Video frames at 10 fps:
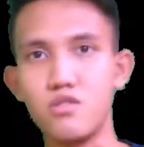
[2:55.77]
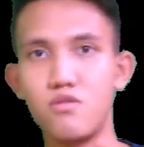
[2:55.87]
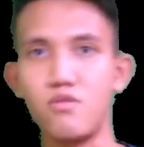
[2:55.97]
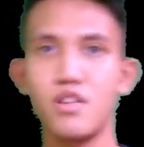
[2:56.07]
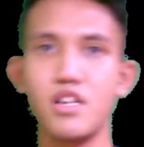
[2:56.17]

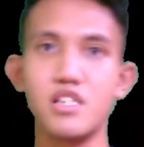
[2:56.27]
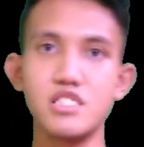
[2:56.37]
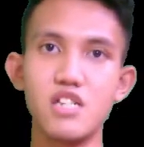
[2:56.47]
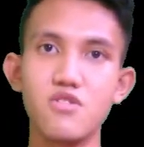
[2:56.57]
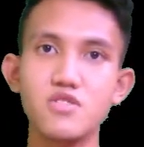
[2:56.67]
So
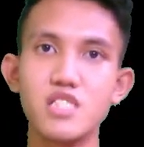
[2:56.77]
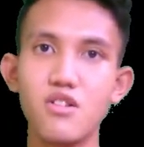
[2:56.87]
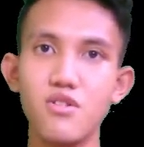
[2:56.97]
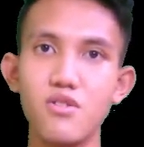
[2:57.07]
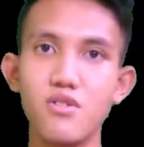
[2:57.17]
0,
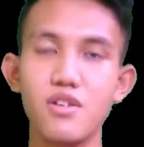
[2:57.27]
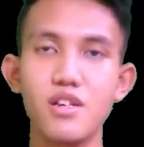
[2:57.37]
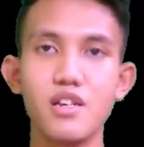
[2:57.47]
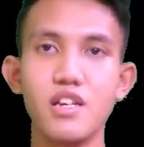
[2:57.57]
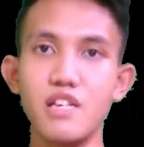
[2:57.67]
0
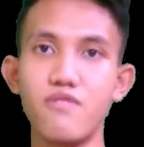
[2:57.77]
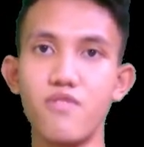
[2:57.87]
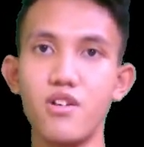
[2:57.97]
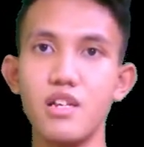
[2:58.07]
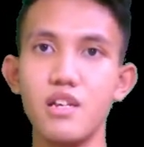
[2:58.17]

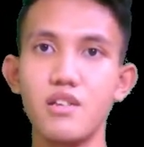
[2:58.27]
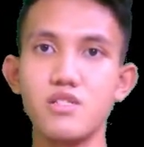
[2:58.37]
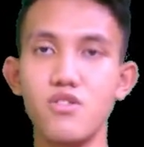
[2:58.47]
is false,